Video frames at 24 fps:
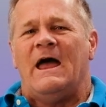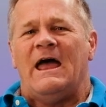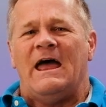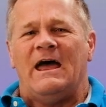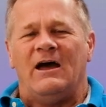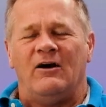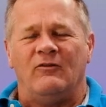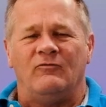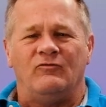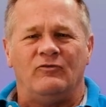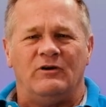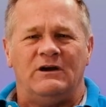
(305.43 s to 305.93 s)

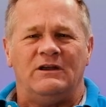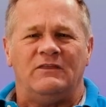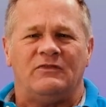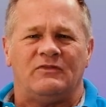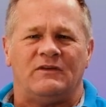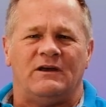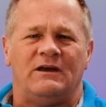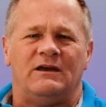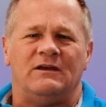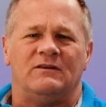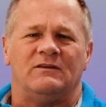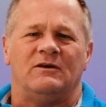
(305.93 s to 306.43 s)

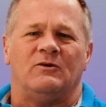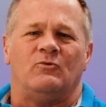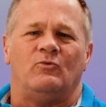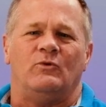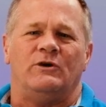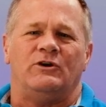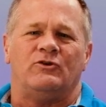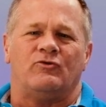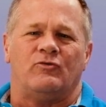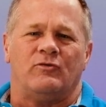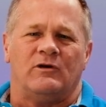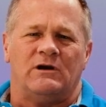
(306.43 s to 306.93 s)
everything that
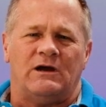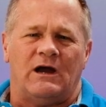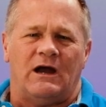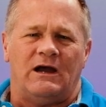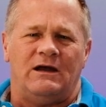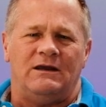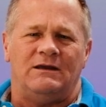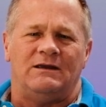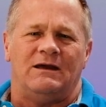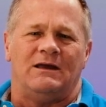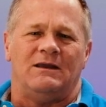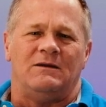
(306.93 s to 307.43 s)
we
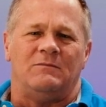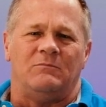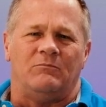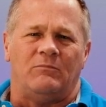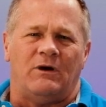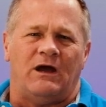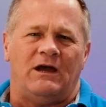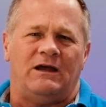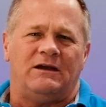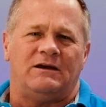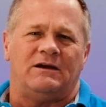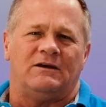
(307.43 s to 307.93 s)
create and
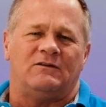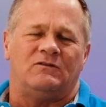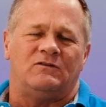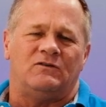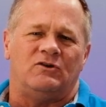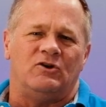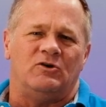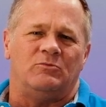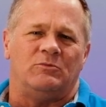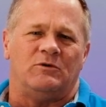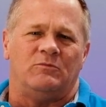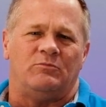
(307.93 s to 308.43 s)
make
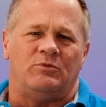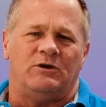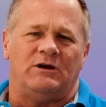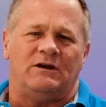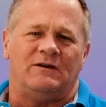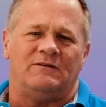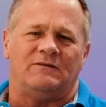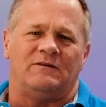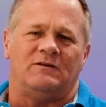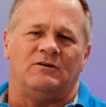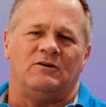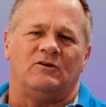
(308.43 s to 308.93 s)
as human
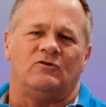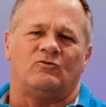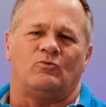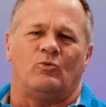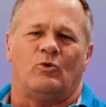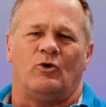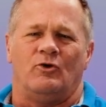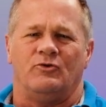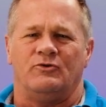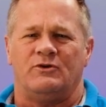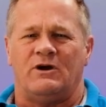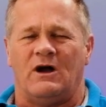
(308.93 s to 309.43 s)
beings in this
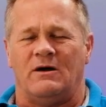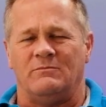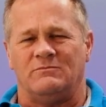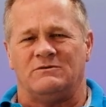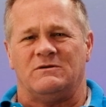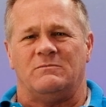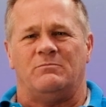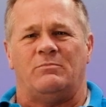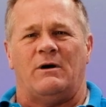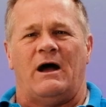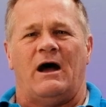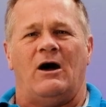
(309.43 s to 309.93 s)
world comes
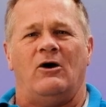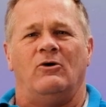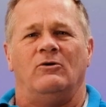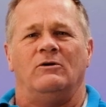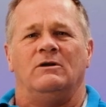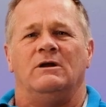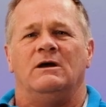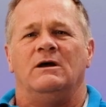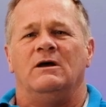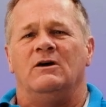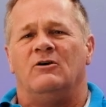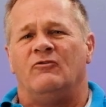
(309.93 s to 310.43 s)

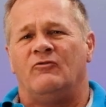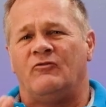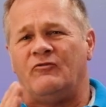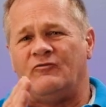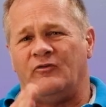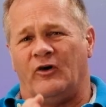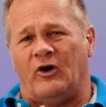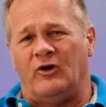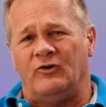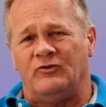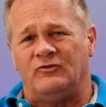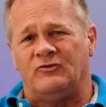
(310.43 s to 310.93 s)
about?
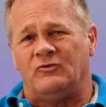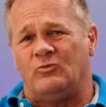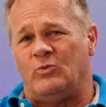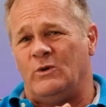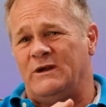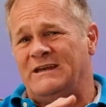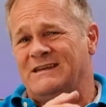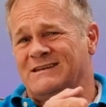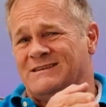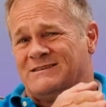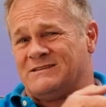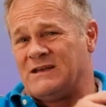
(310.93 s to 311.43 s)
First,
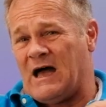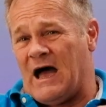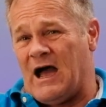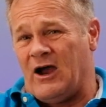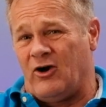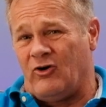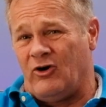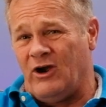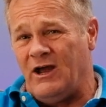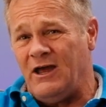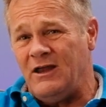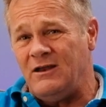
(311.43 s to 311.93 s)
we
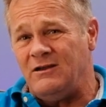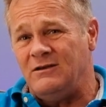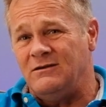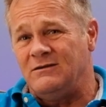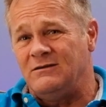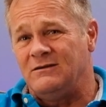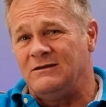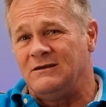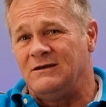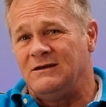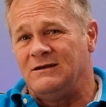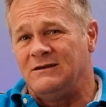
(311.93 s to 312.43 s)
desire it,
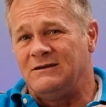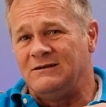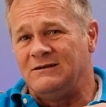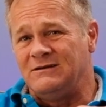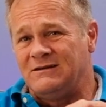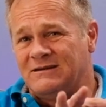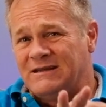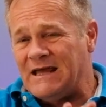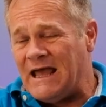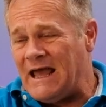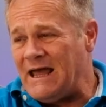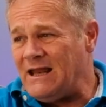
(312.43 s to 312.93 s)

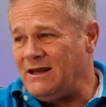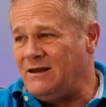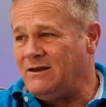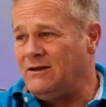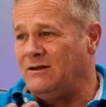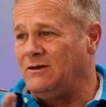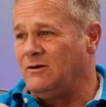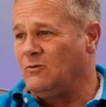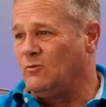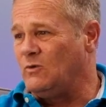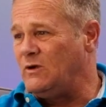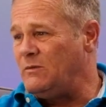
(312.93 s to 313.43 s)

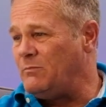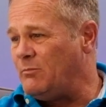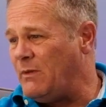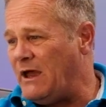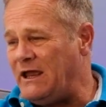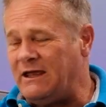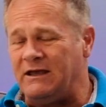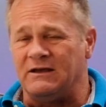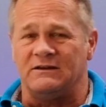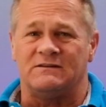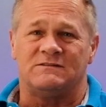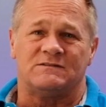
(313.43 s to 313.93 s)
then we
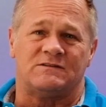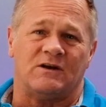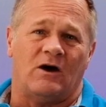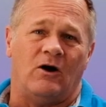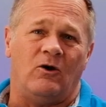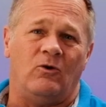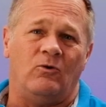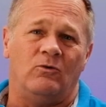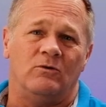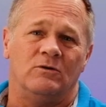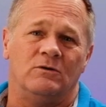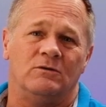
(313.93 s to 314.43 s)
make it
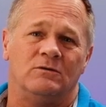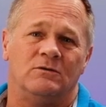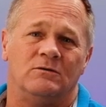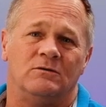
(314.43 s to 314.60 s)
so.